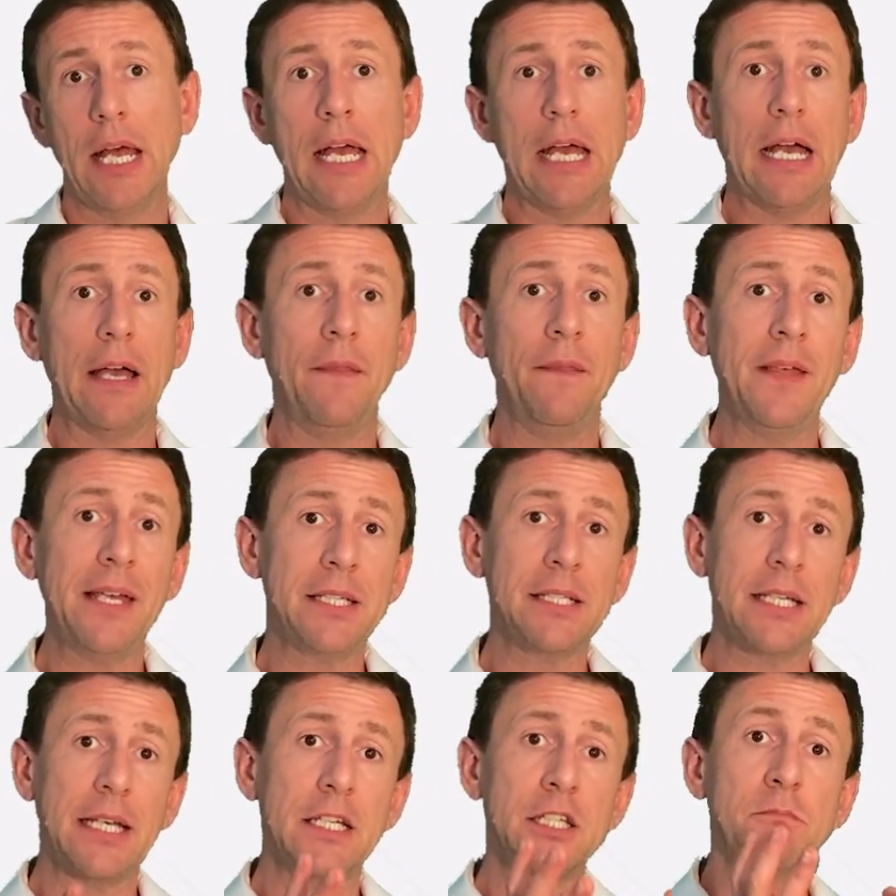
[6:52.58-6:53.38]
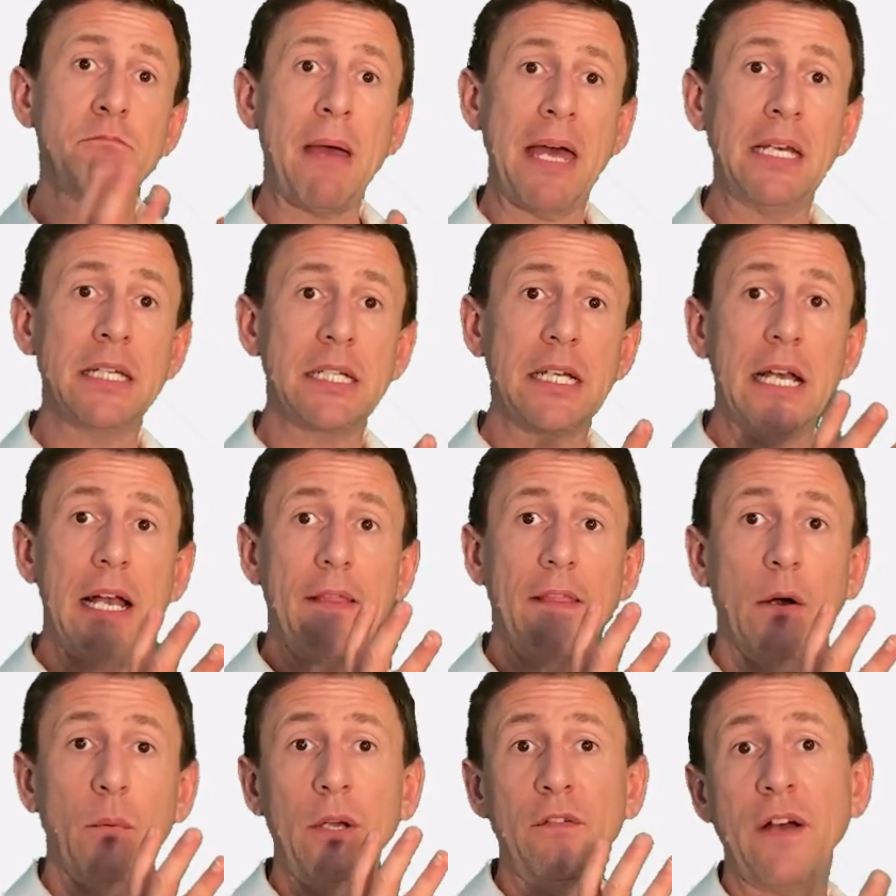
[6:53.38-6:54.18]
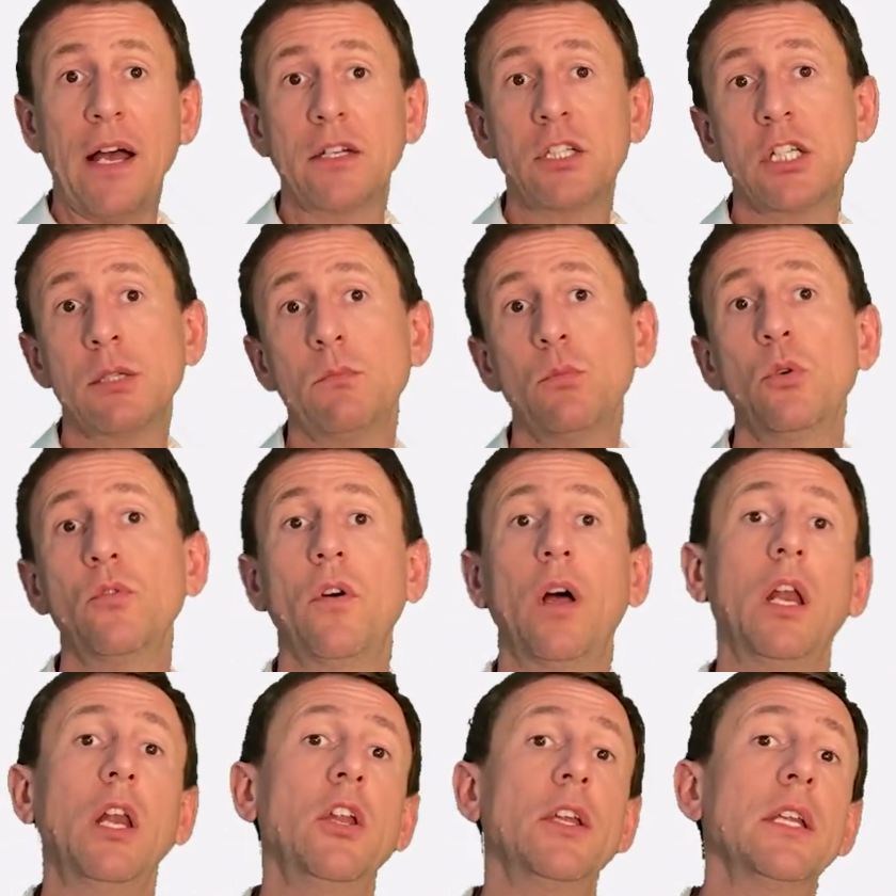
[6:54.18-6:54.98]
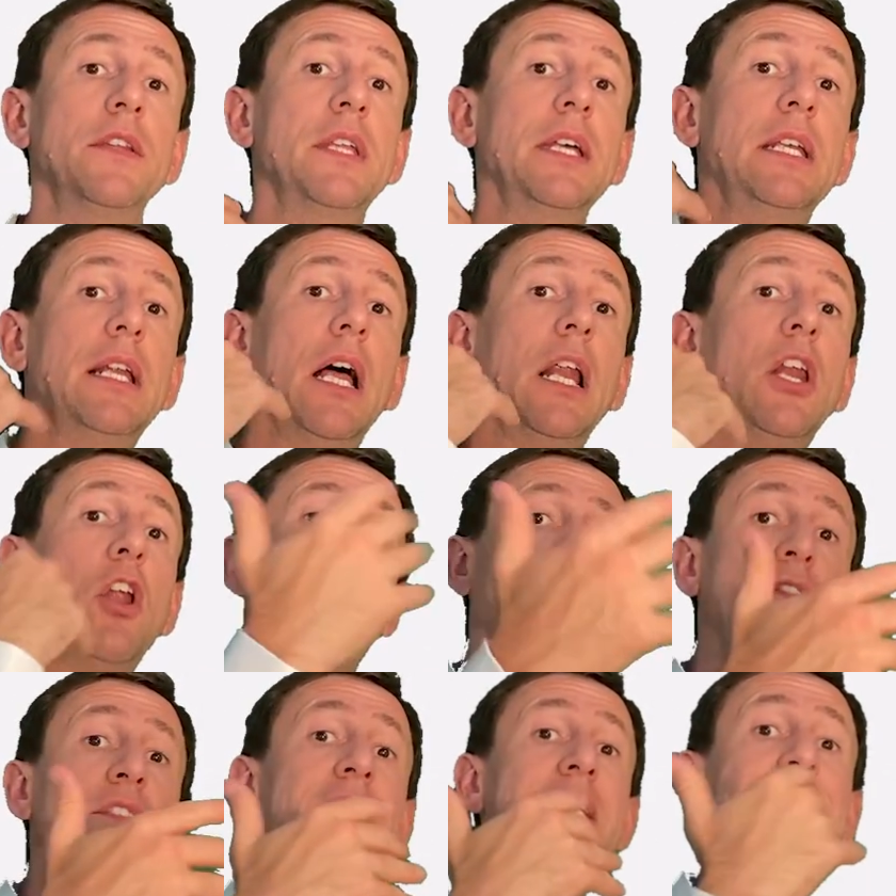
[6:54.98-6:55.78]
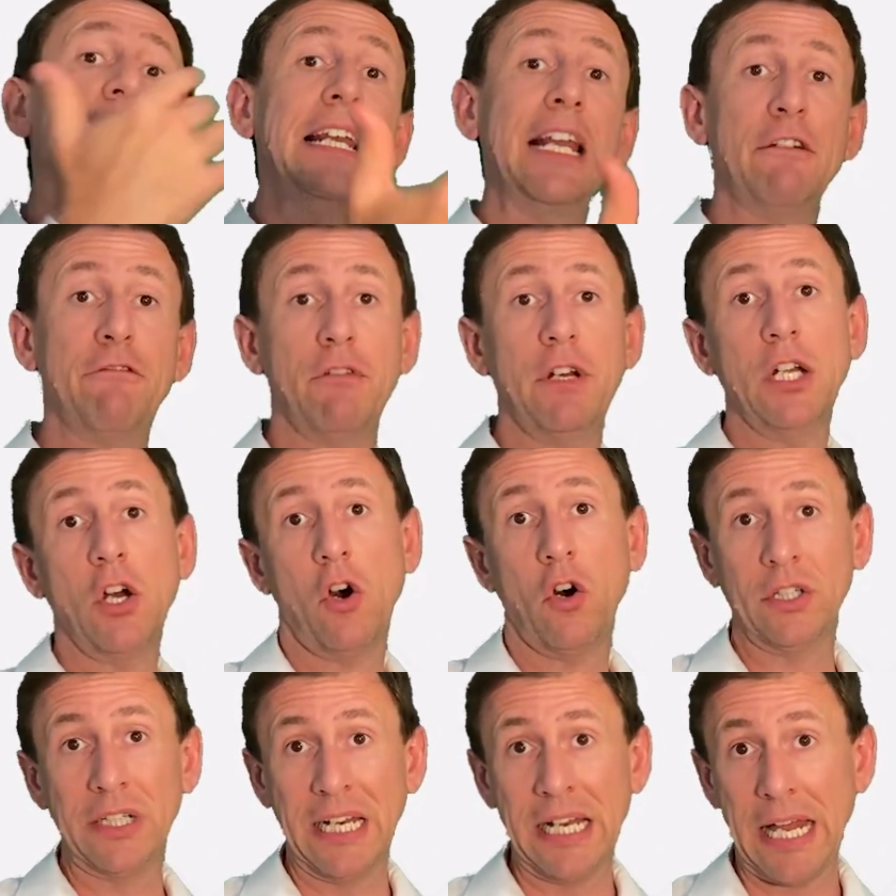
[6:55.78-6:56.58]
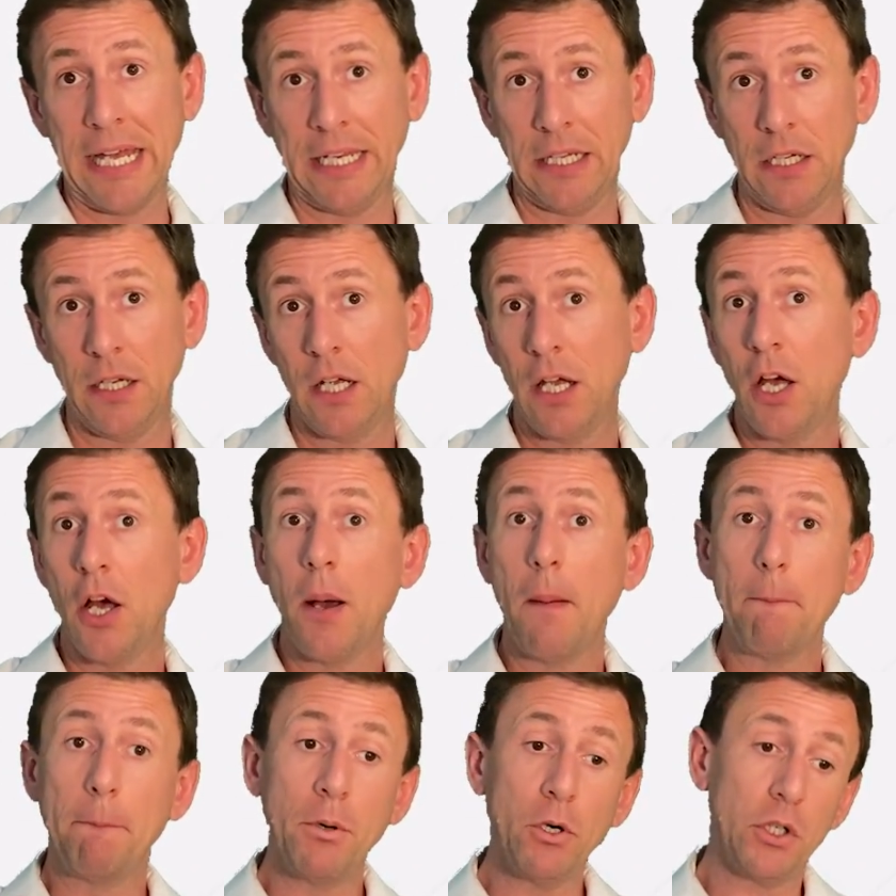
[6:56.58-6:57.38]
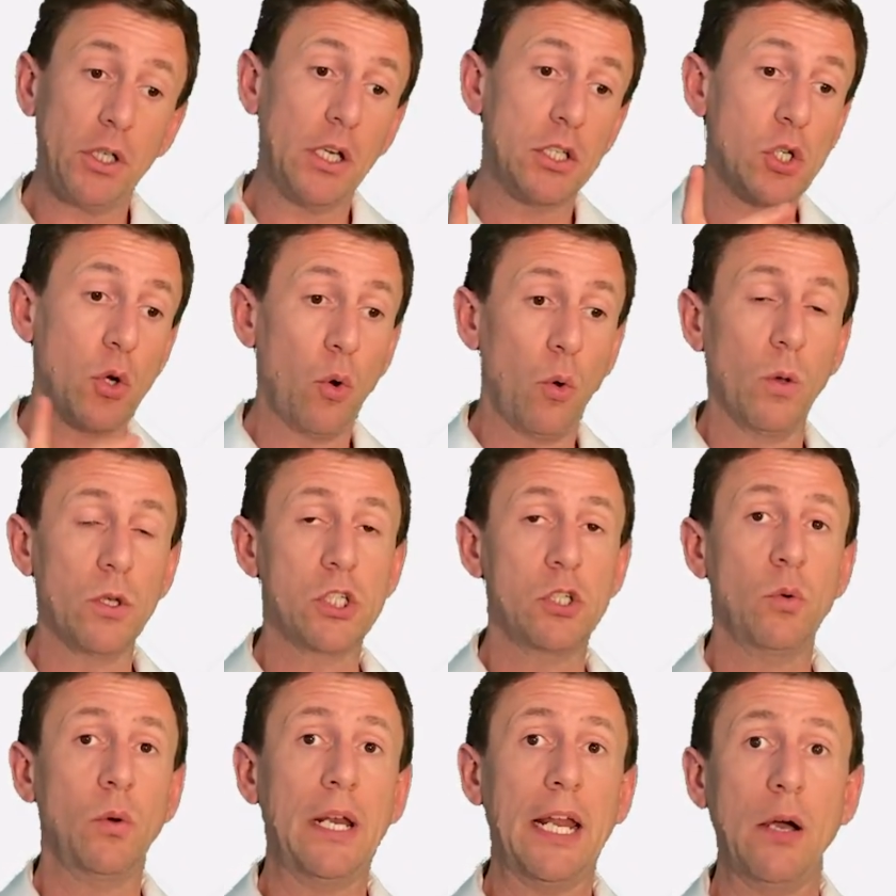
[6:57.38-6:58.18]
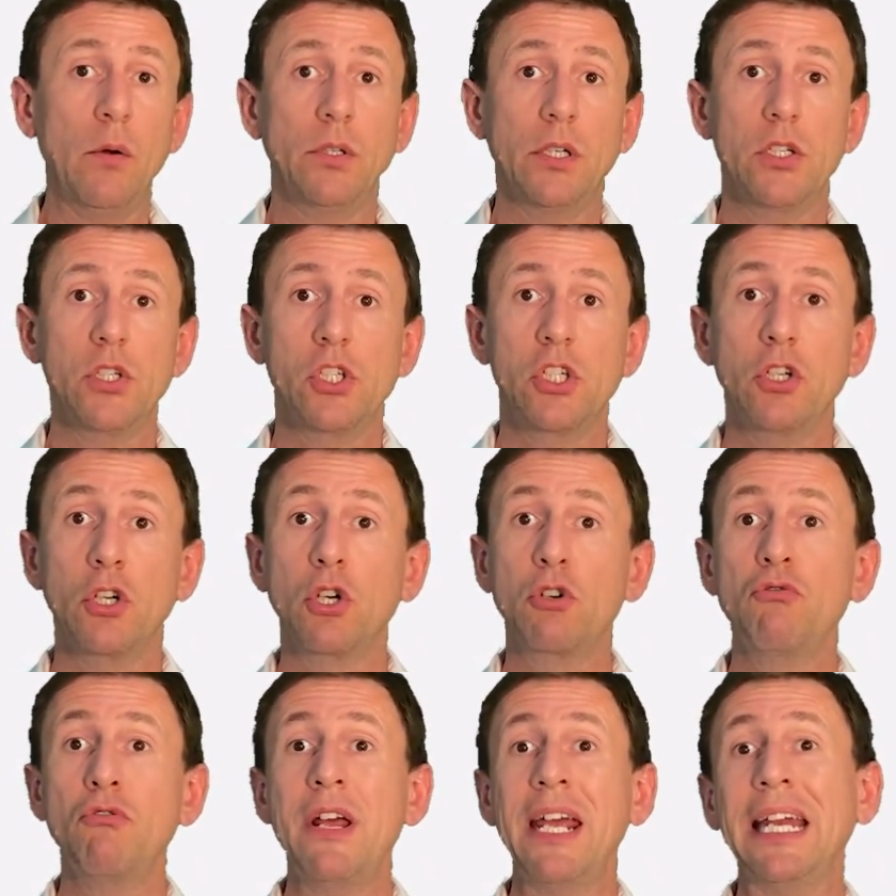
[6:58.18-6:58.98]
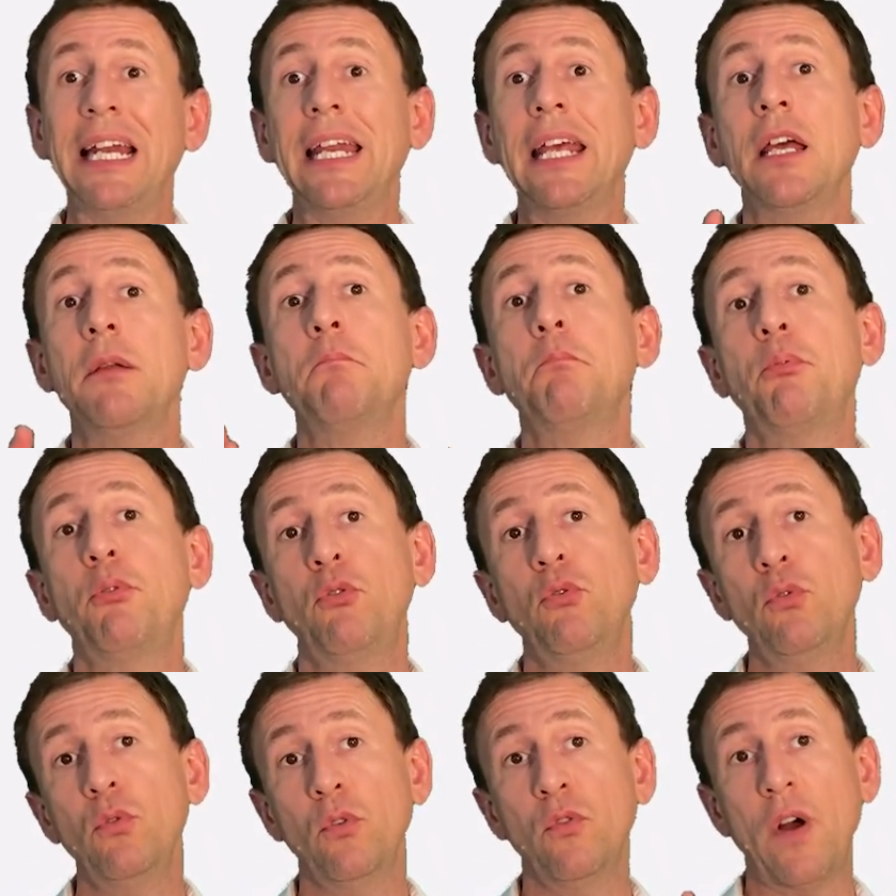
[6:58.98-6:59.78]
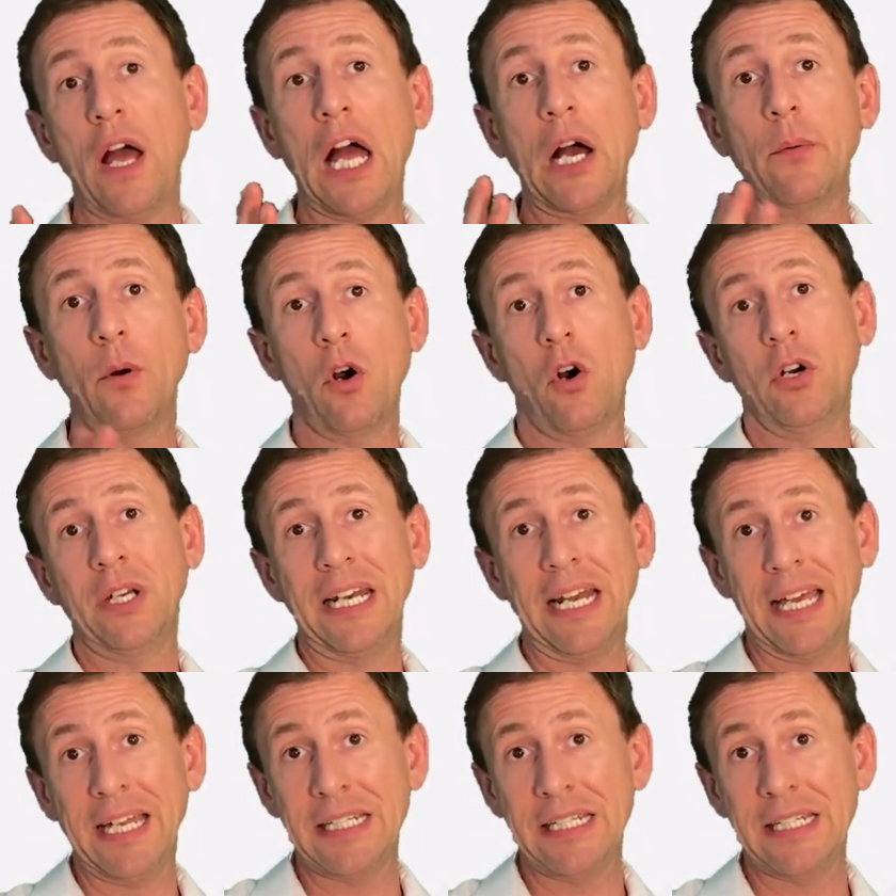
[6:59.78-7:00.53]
And this has meant that we've had to move a lot of the delivery online, but it's also allowed us to greatly improve our online